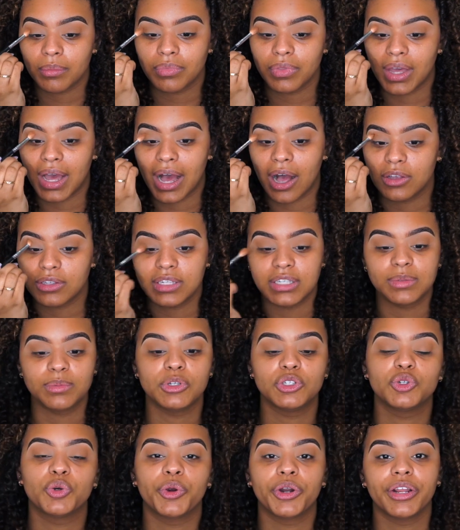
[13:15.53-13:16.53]
the house is
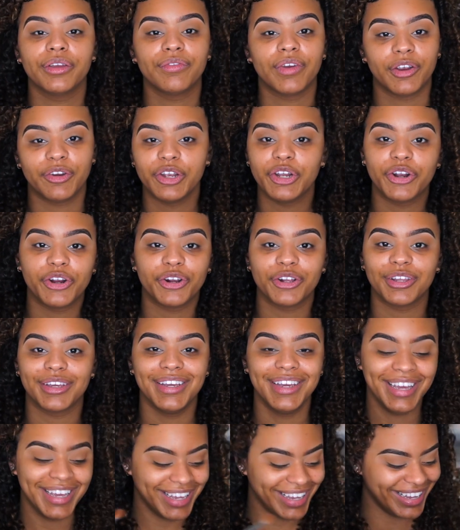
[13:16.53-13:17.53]
majority very
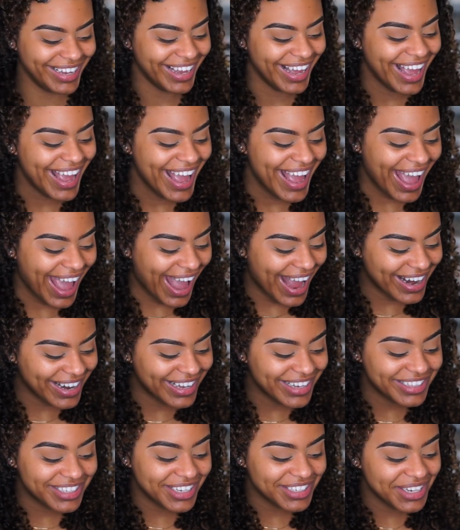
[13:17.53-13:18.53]
girly and
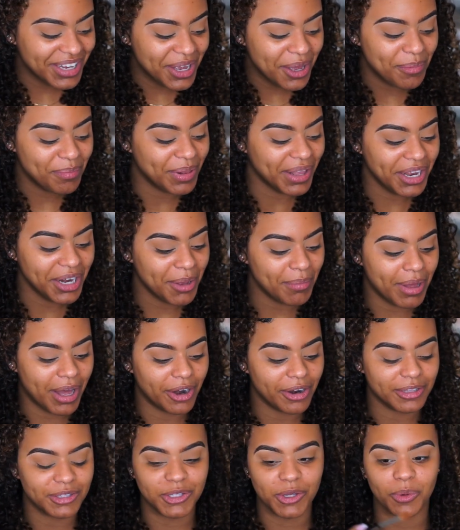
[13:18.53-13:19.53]
he doesn't complain
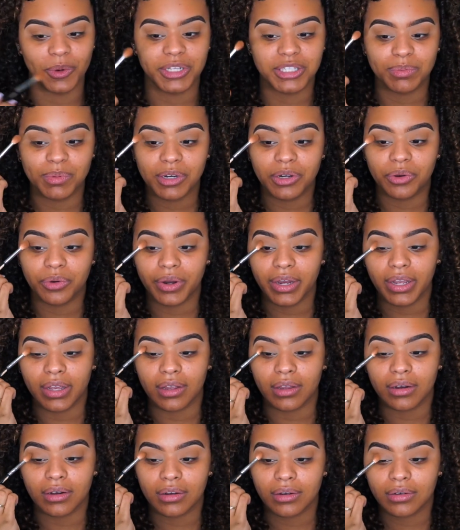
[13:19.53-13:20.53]
about it. So it's been
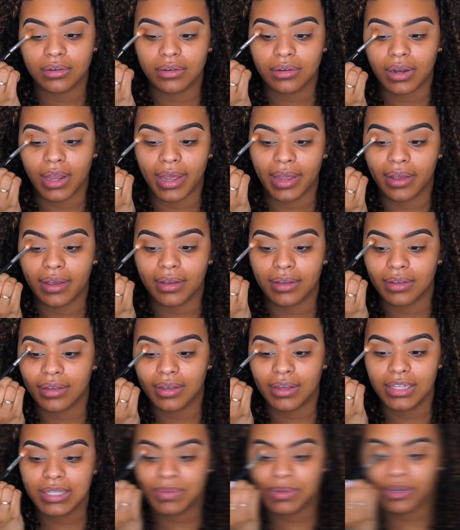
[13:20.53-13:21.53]
great. Like,
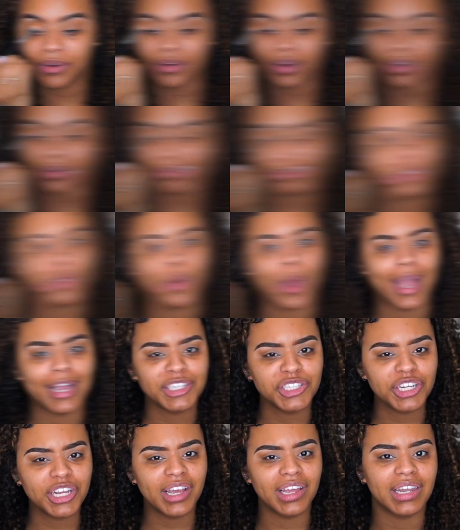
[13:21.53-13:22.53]
it's been great. So
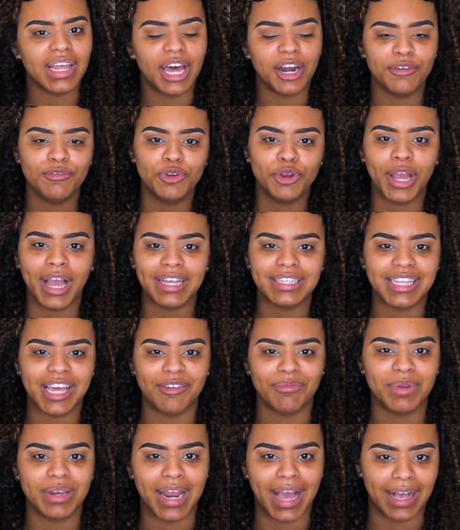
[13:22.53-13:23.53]
actually, a lot of you guys
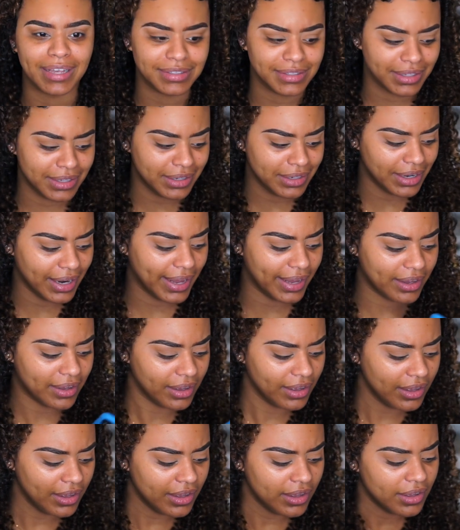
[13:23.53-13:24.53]
have been asking, like,
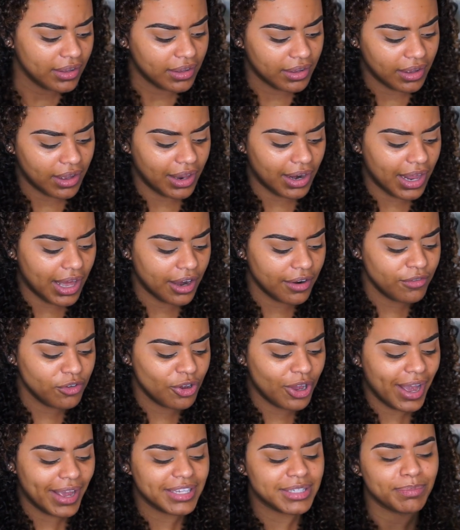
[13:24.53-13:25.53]
a lot of
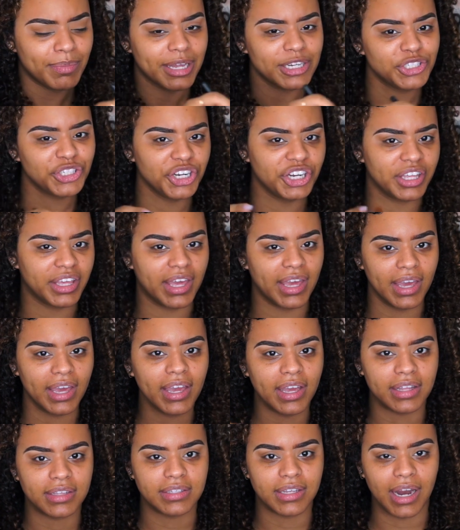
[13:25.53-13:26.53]
you guys mentioned
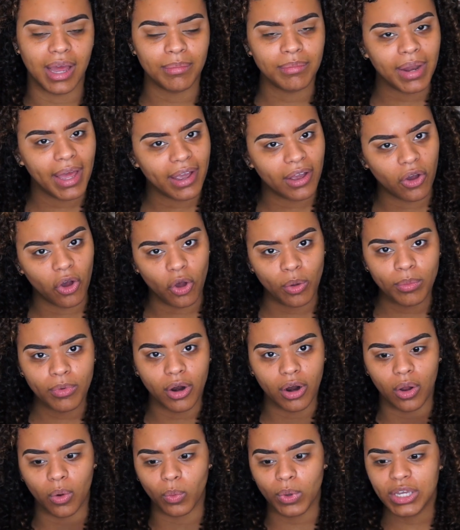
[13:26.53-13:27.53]
kids, and I'm like,
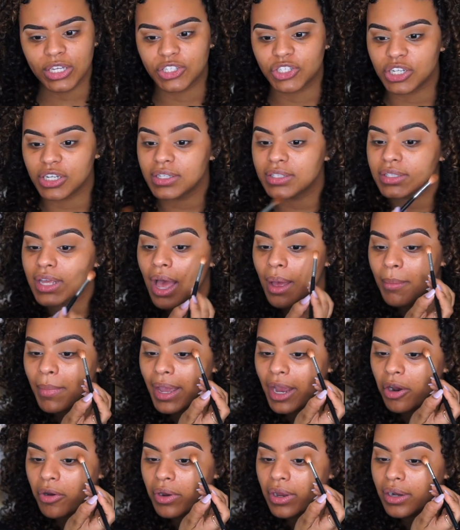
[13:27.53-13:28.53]
homegirl, we just got
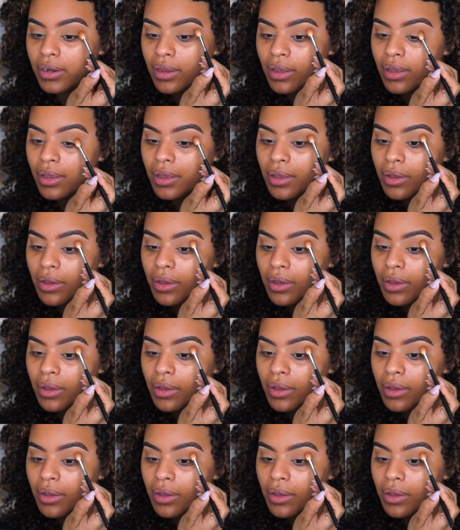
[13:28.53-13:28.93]
married.